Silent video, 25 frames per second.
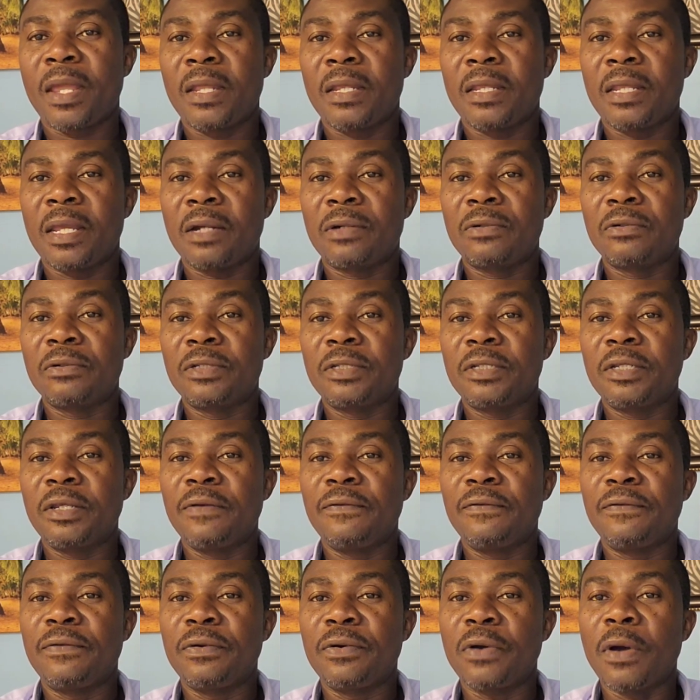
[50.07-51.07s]
that could
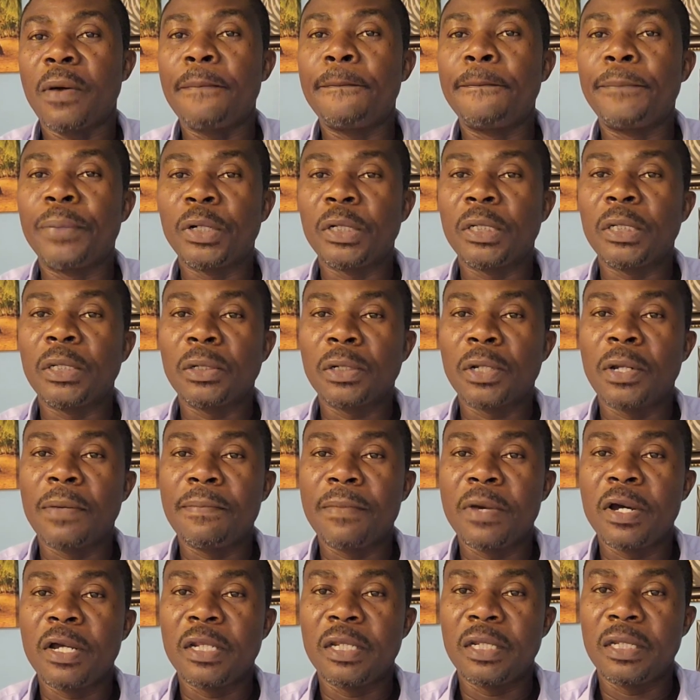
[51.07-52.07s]
save you a boatload of
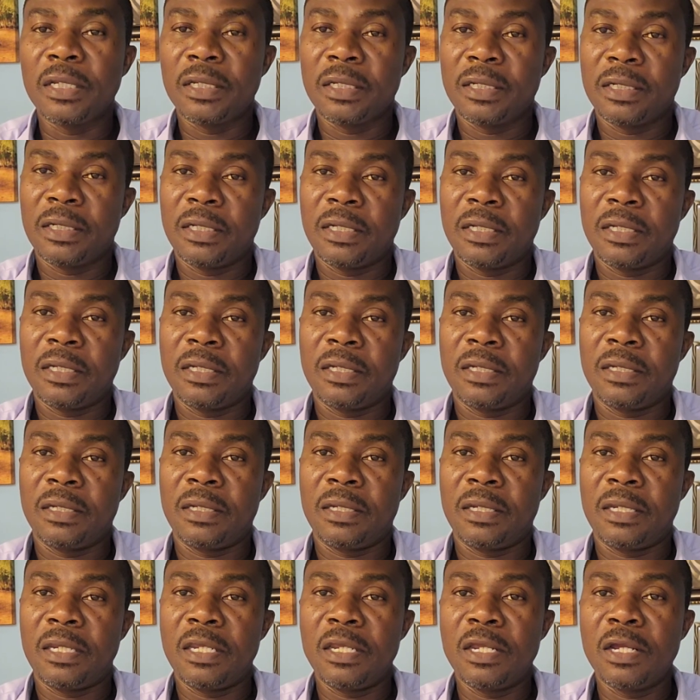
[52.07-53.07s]
money
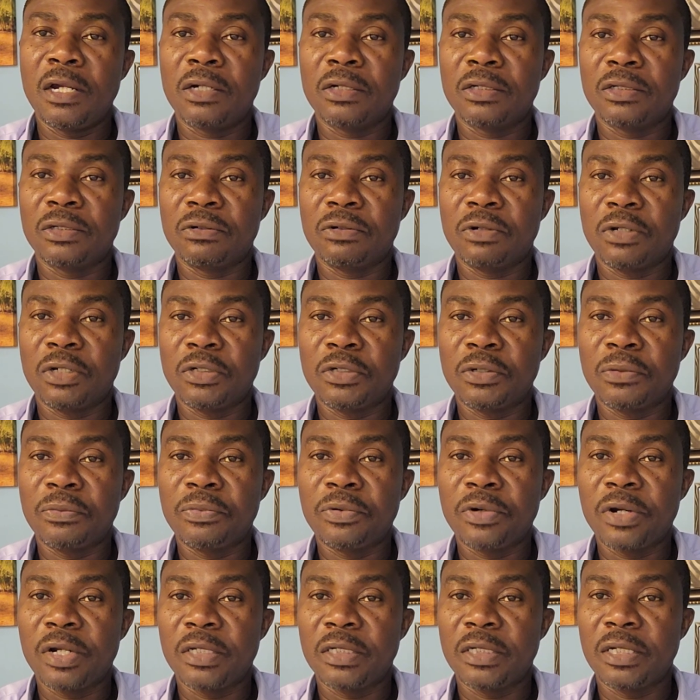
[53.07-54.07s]
in your construction
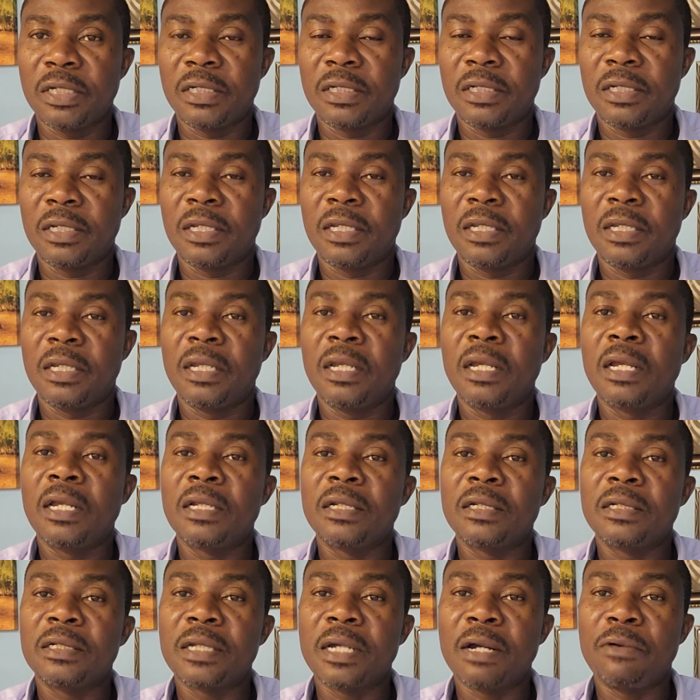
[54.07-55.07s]
project
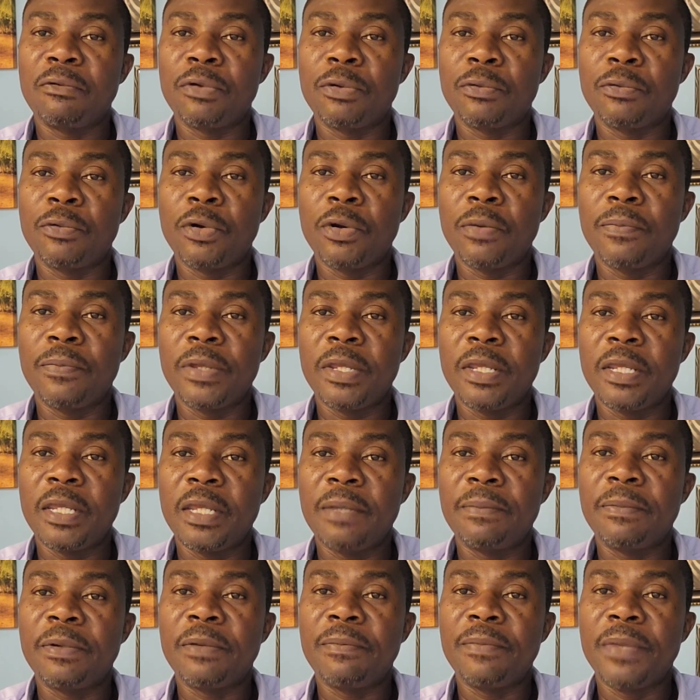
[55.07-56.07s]
that we will be
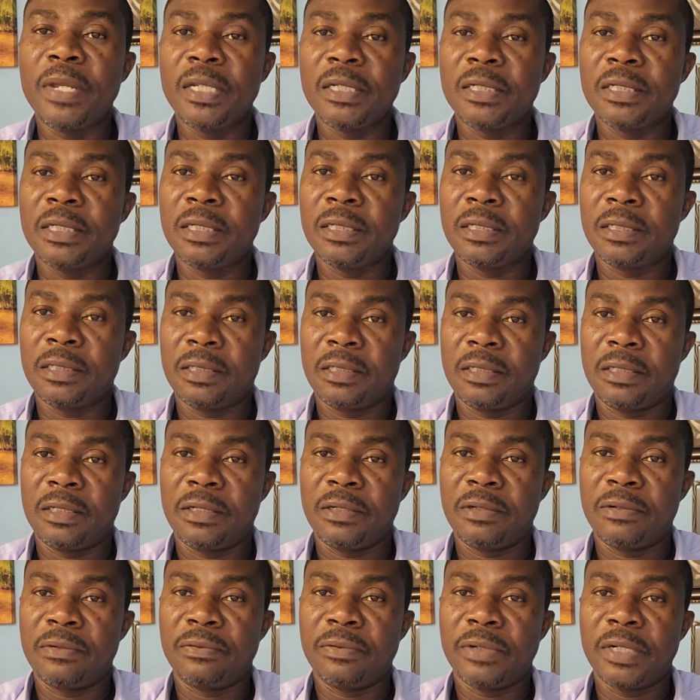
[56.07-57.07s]
implementing
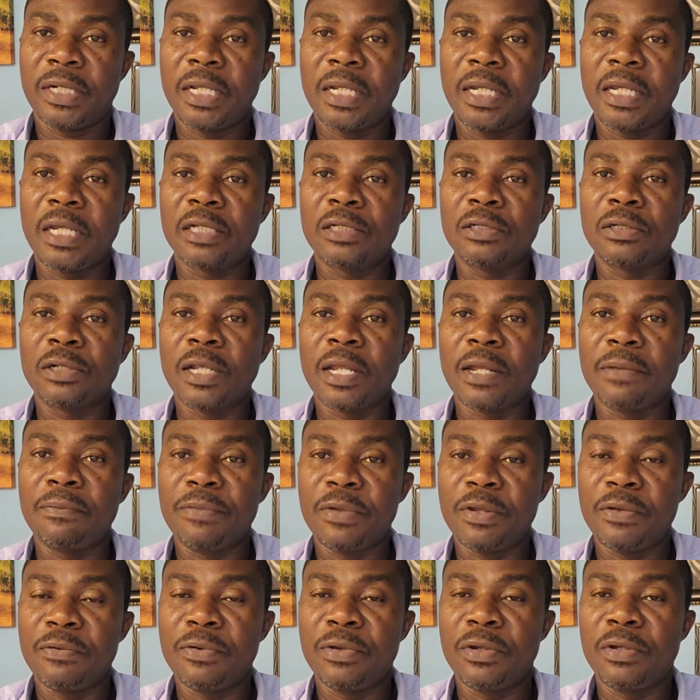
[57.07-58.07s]
when I get to
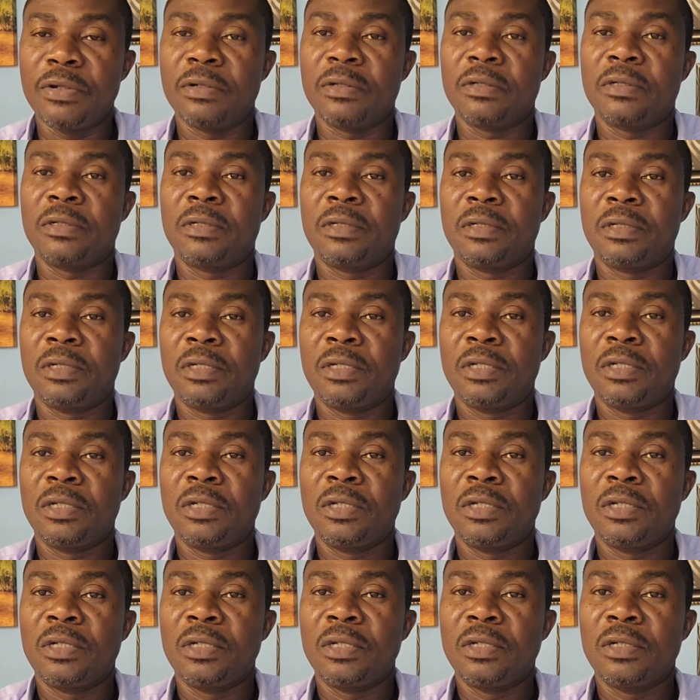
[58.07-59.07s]
Liberia.
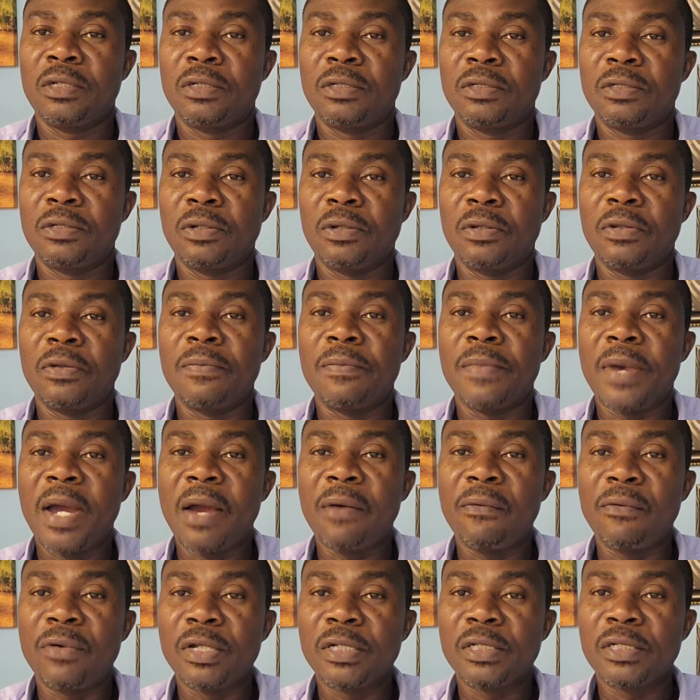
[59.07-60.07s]
So you might
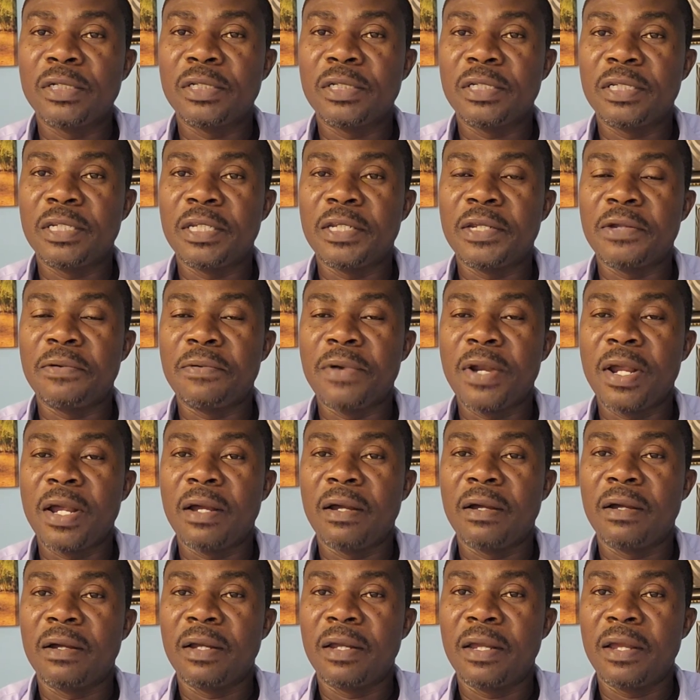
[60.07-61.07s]
want to stick
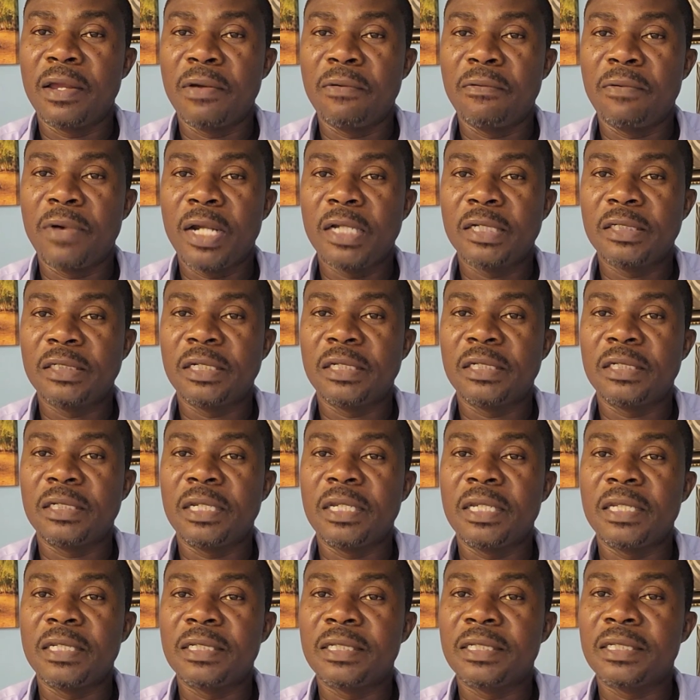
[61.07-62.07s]
around and watch this
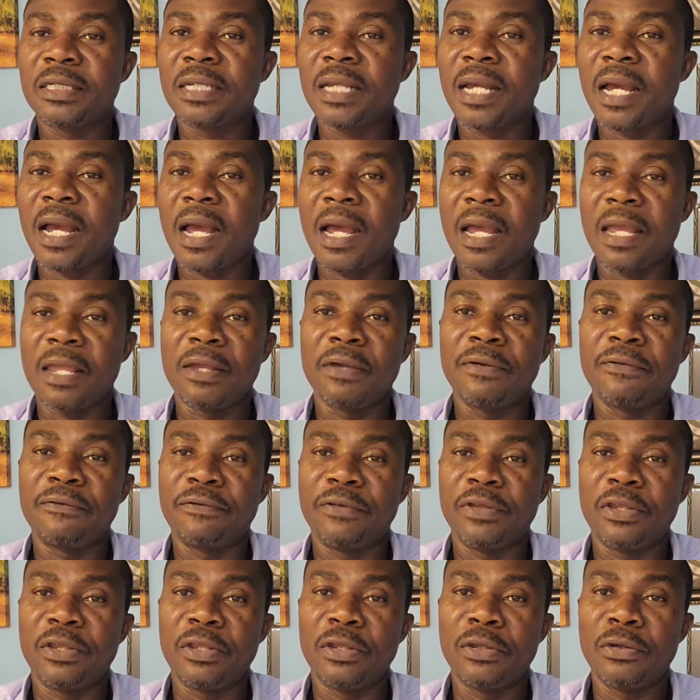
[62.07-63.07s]
entire
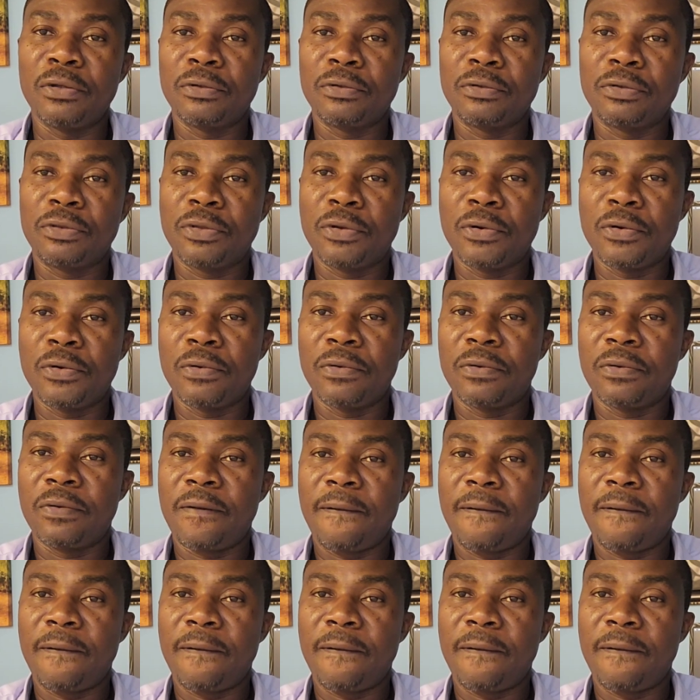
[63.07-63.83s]
video through.